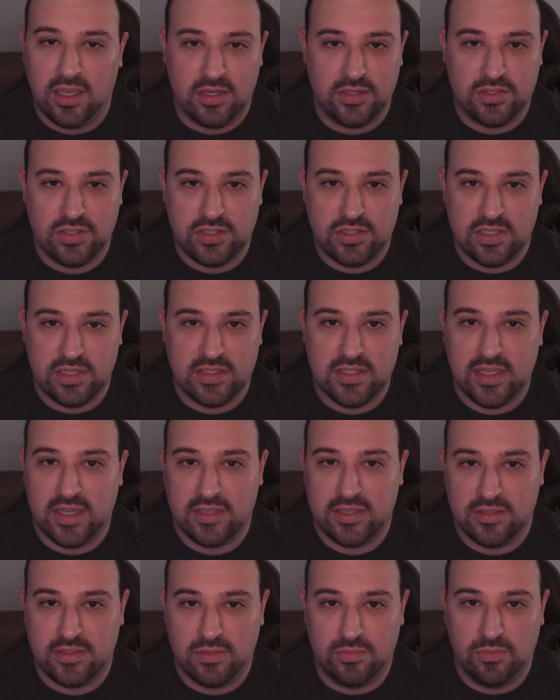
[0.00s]
and it's just
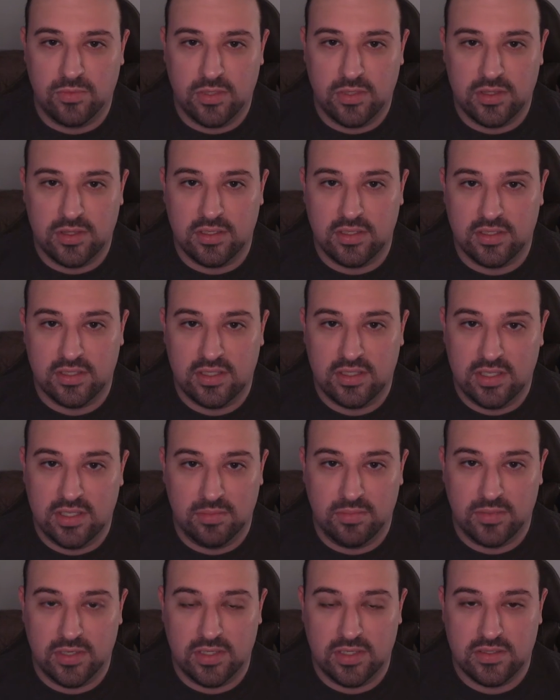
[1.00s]
exactly what the key
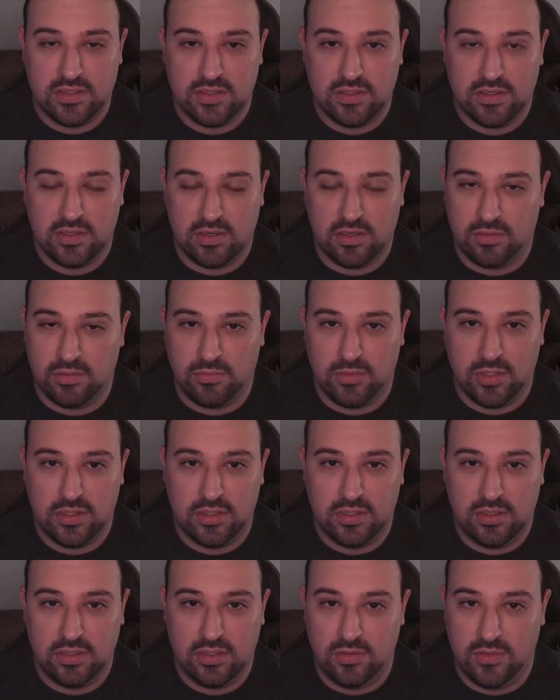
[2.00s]
press or what
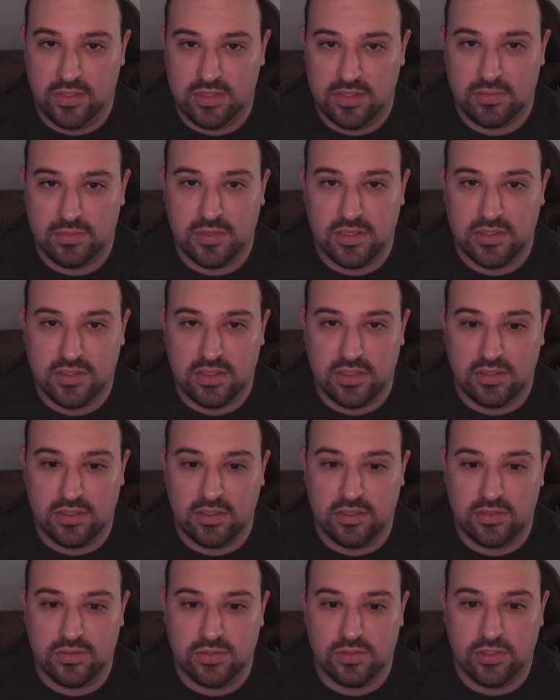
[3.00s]
you need to press on the
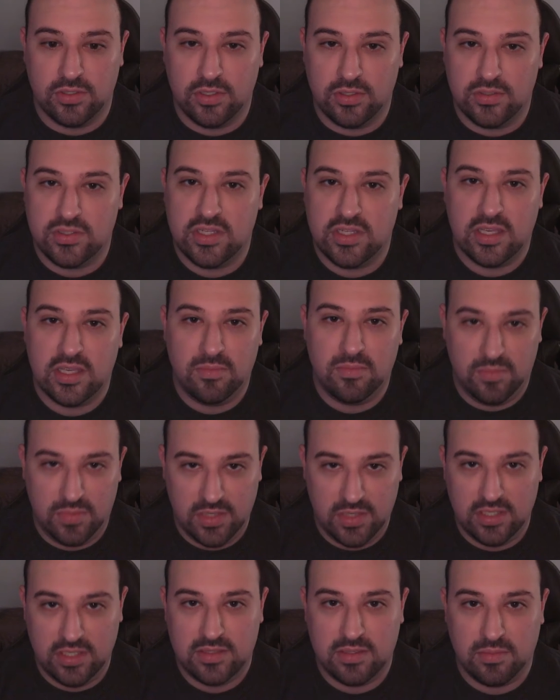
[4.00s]
controller. You just hit
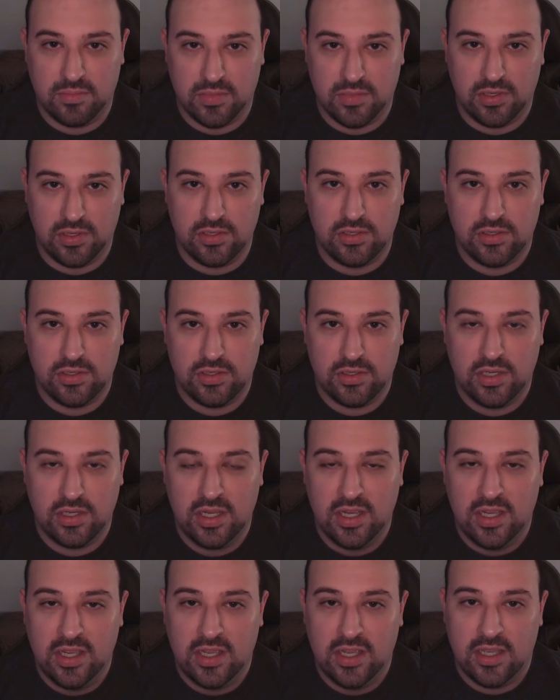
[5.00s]
B to punch,
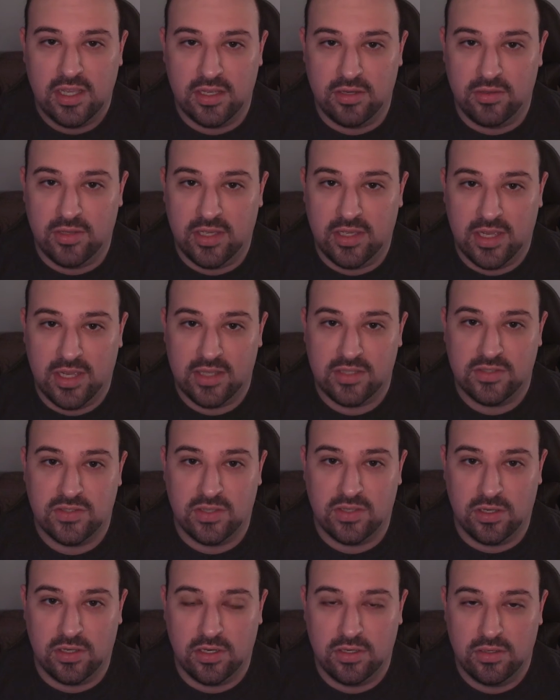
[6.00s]
then you hit
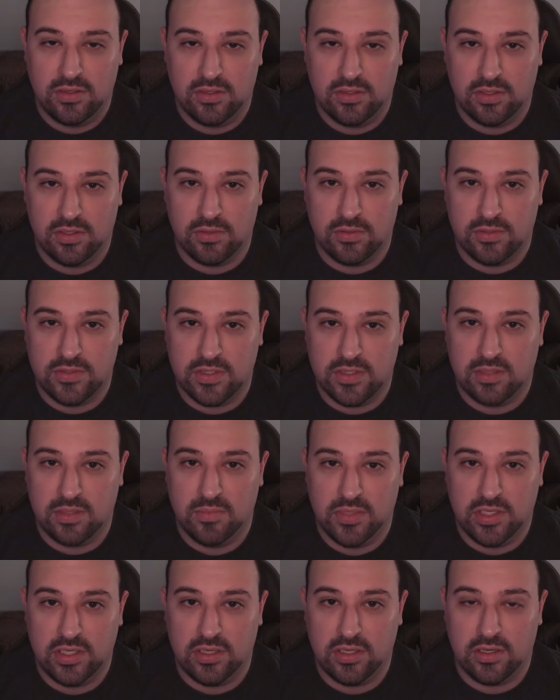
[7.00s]
XR. You're holding a
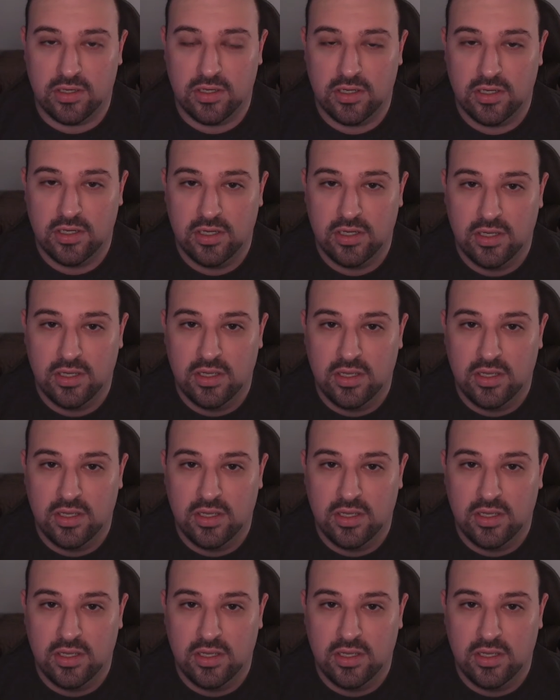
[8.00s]
BR.